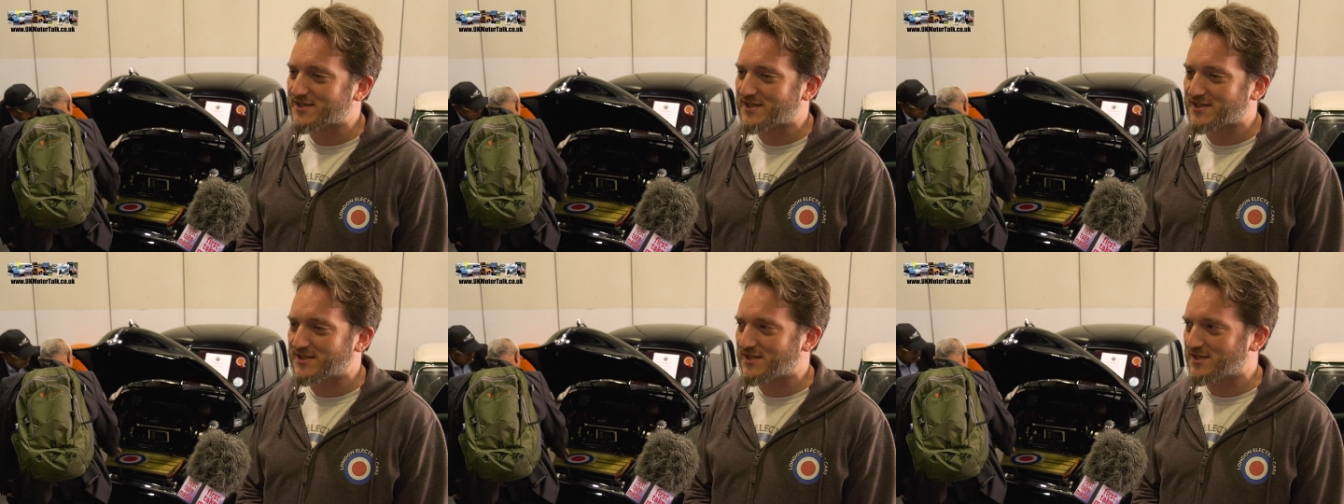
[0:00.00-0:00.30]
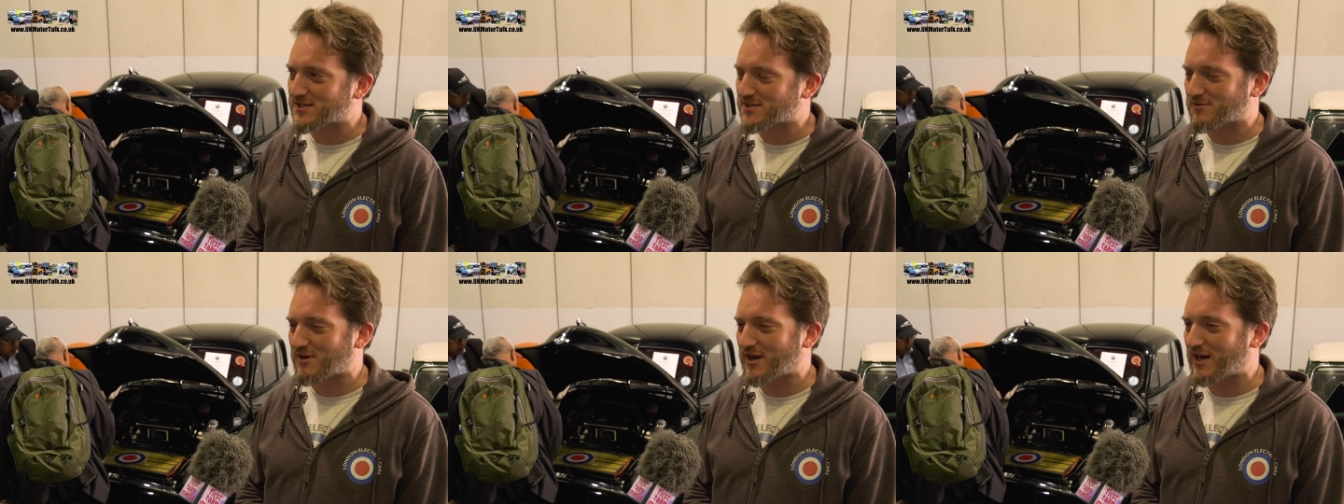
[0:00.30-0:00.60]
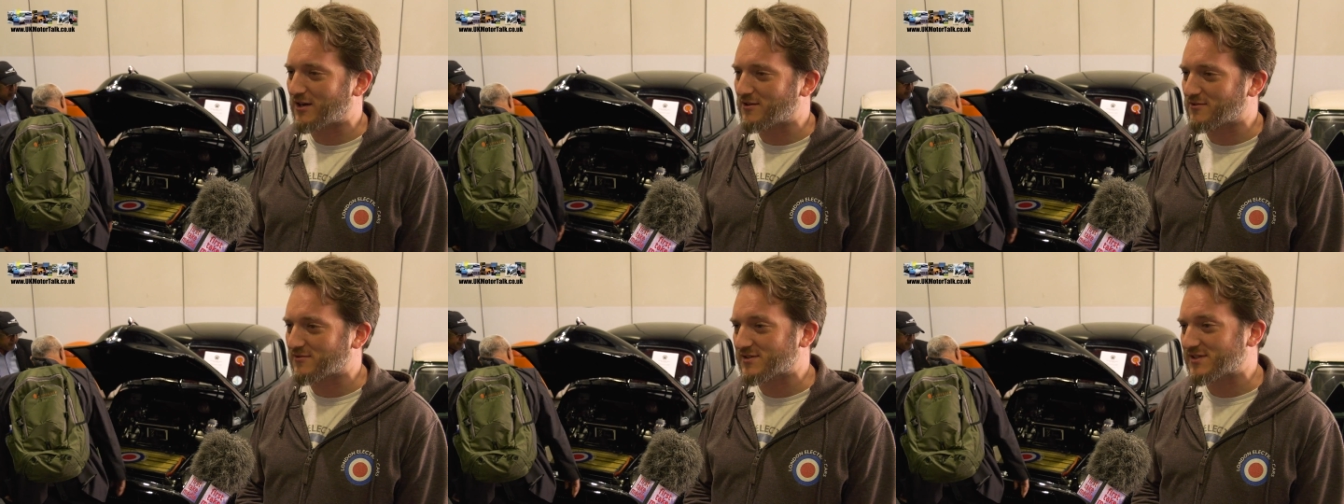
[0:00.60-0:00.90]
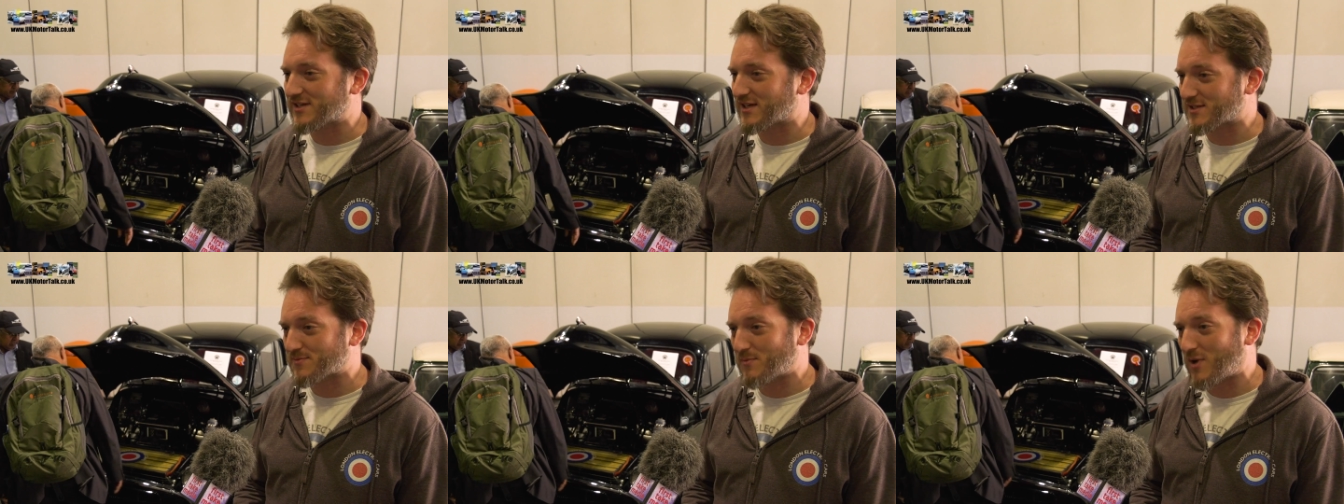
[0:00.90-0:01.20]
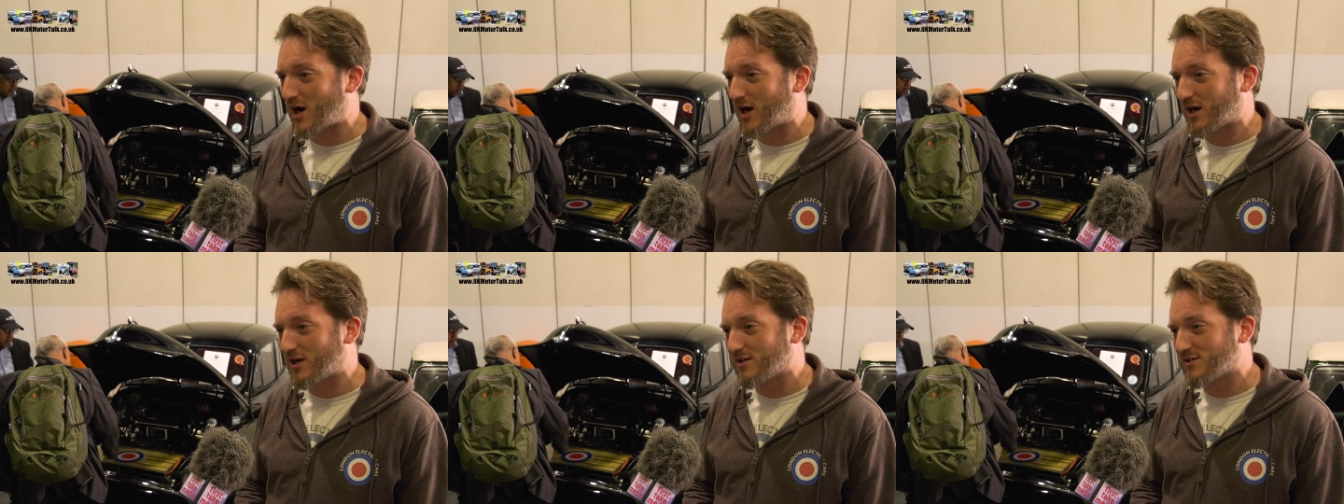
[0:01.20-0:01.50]
city is around six
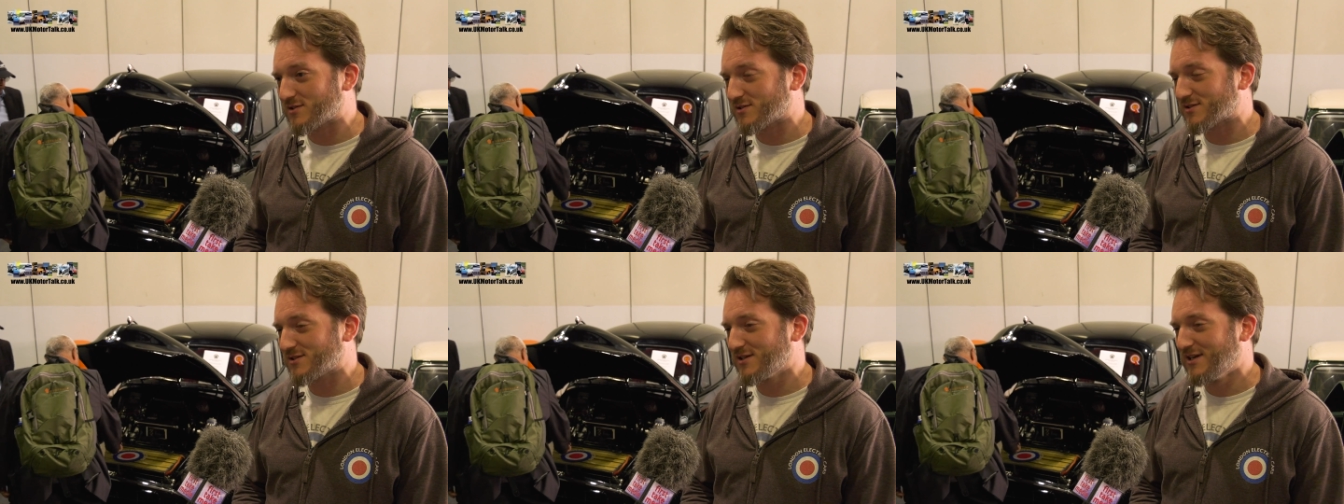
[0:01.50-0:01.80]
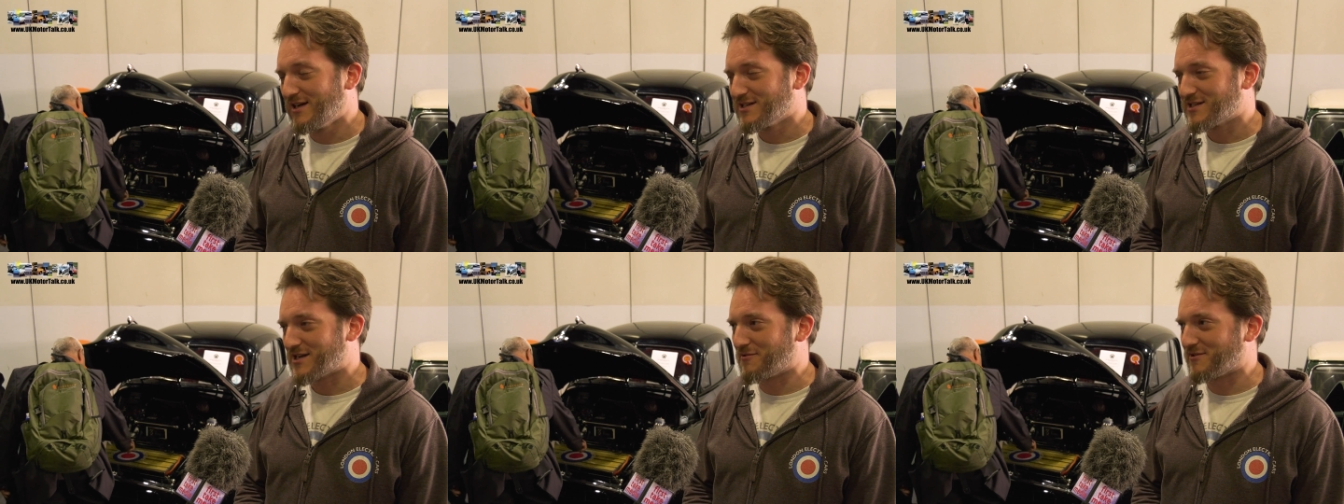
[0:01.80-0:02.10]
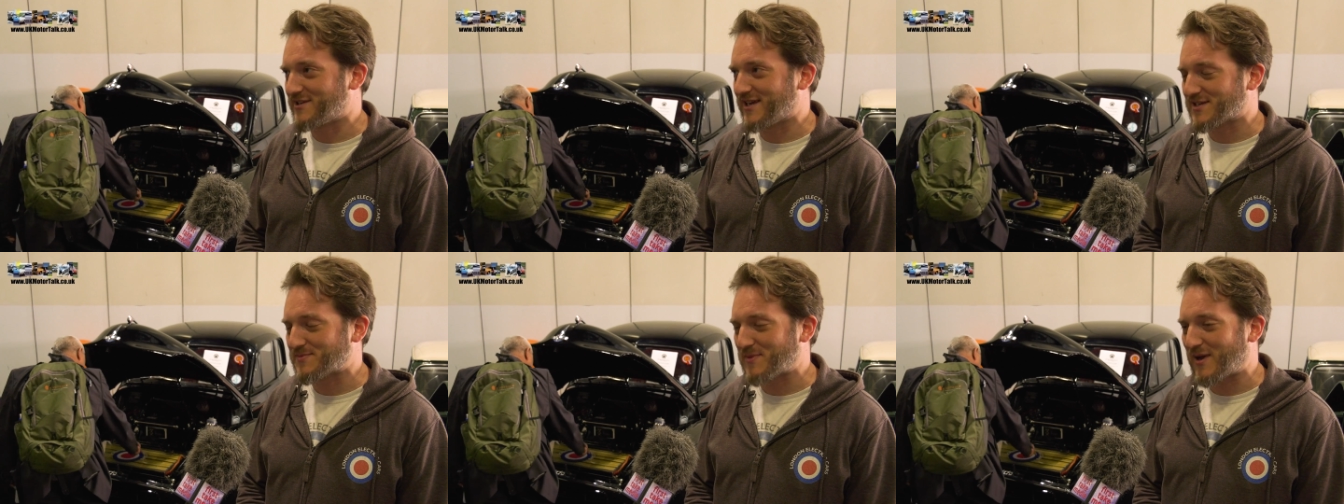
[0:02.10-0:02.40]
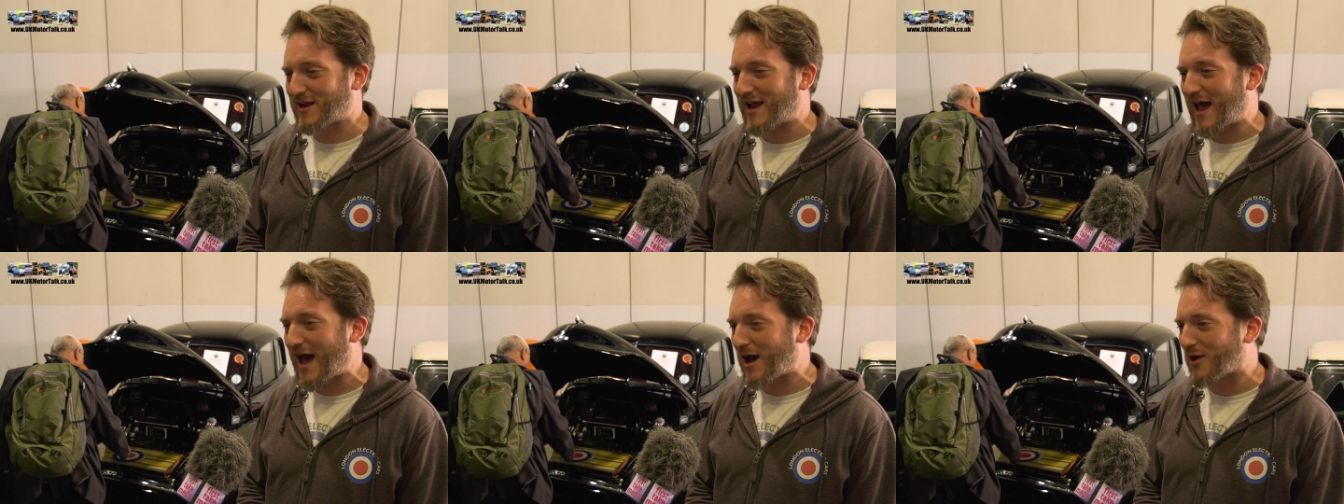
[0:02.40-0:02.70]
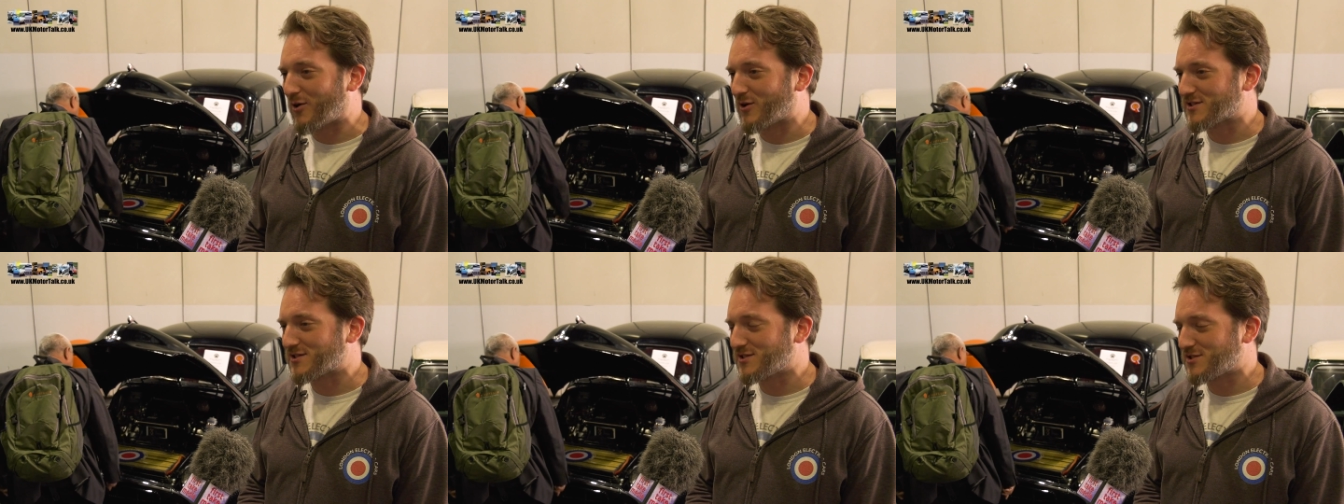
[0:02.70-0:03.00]
miles, and it takes about an
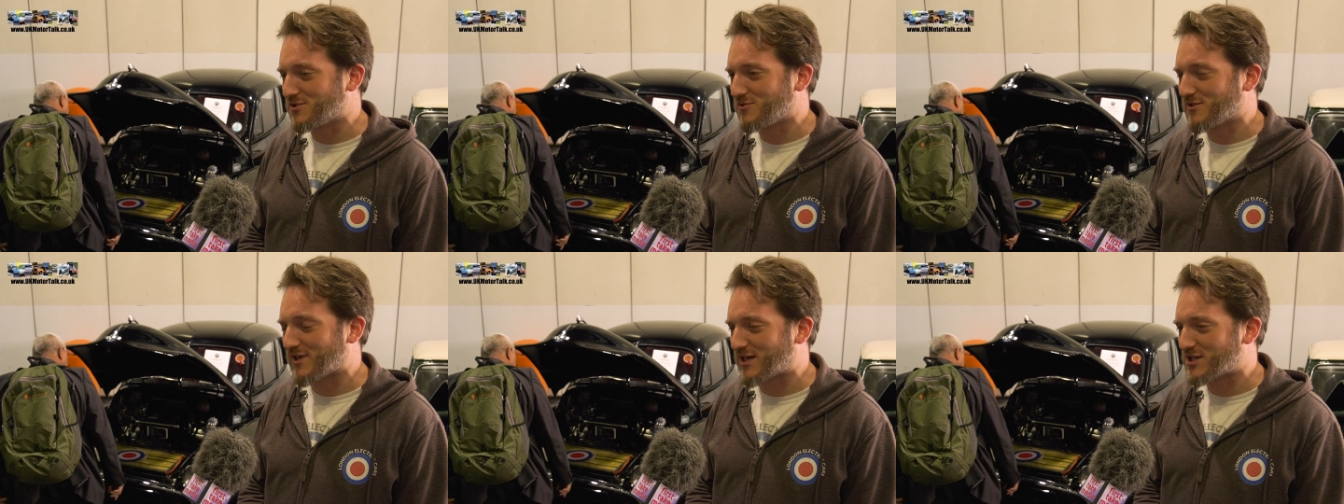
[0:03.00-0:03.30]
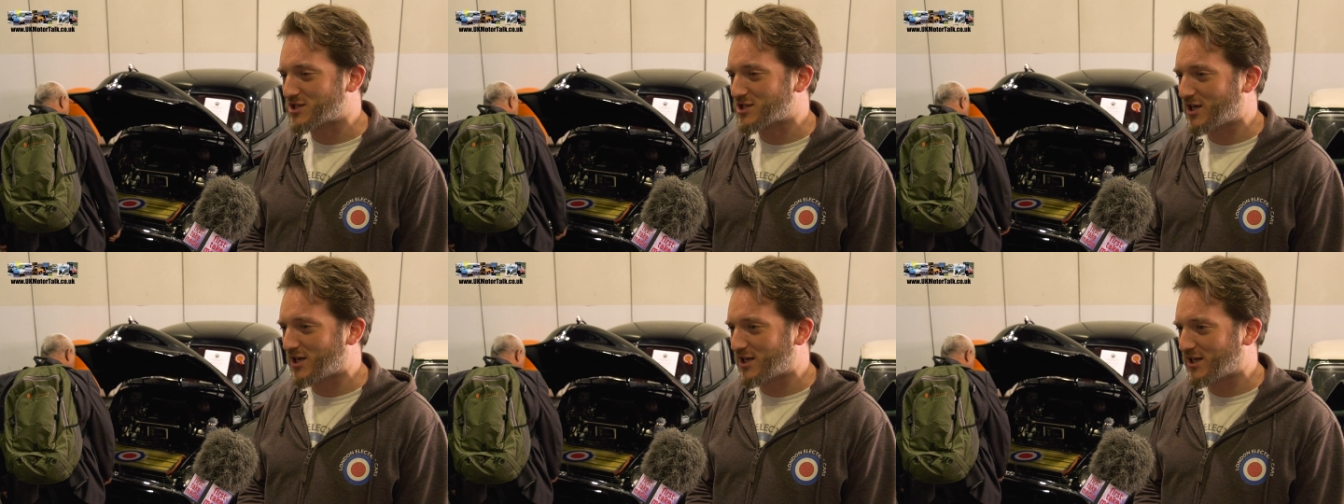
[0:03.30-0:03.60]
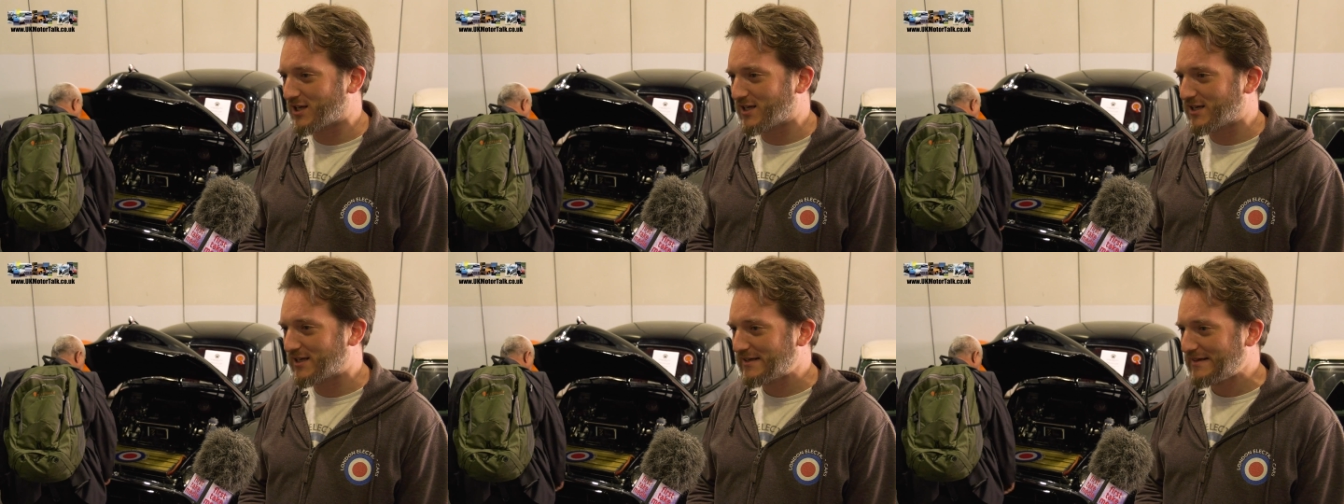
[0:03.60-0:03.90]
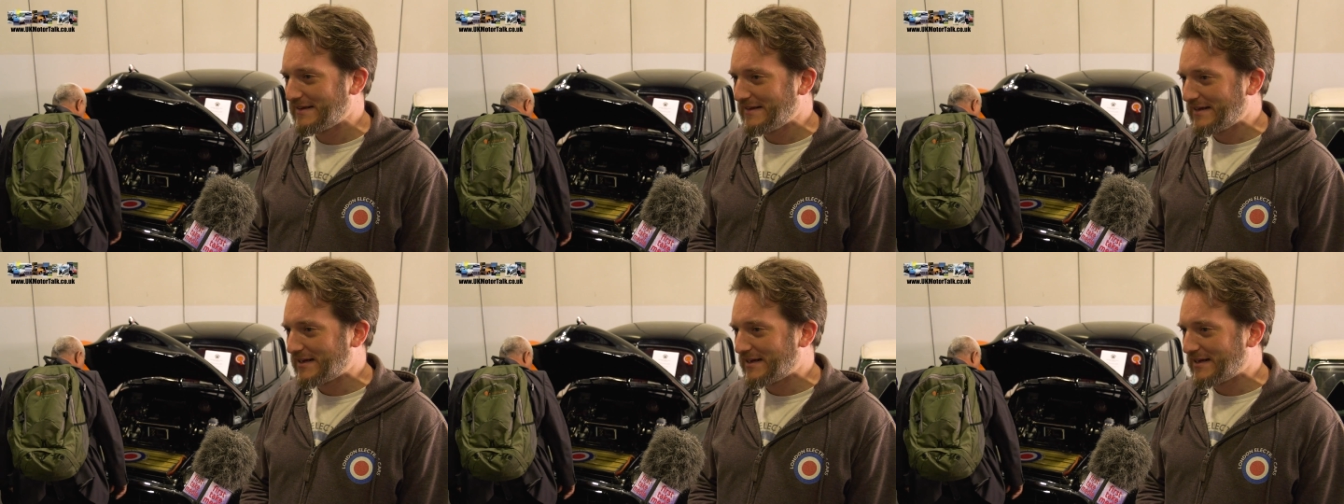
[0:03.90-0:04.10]
hour to do that journey.